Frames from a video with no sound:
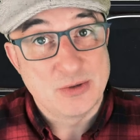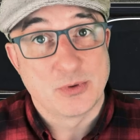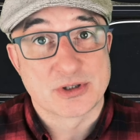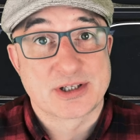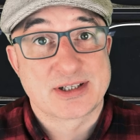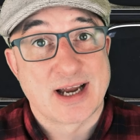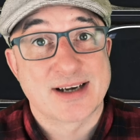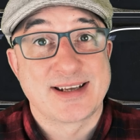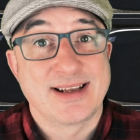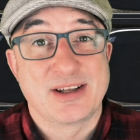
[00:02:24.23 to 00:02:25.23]
was
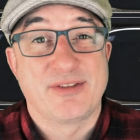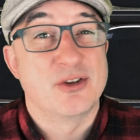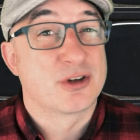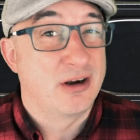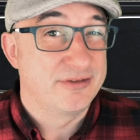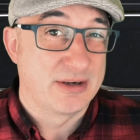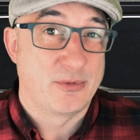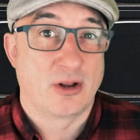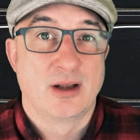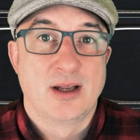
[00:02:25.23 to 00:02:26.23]
starting to feel
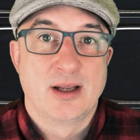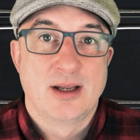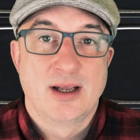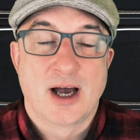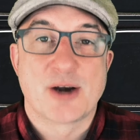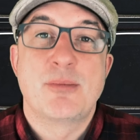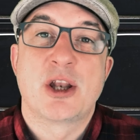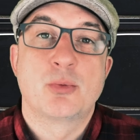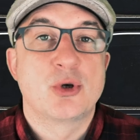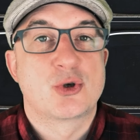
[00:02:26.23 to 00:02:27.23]
comfortable, her
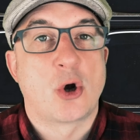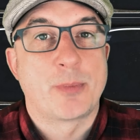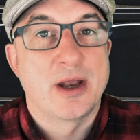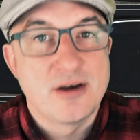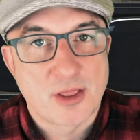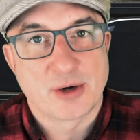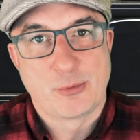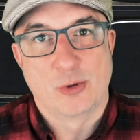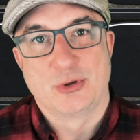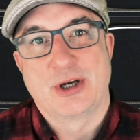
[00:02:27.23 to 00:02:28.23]
mother would drop another
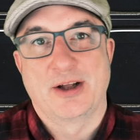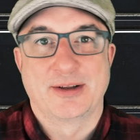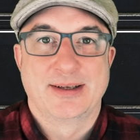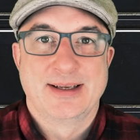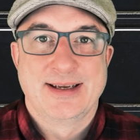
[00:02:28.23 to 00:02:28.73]
bombshell.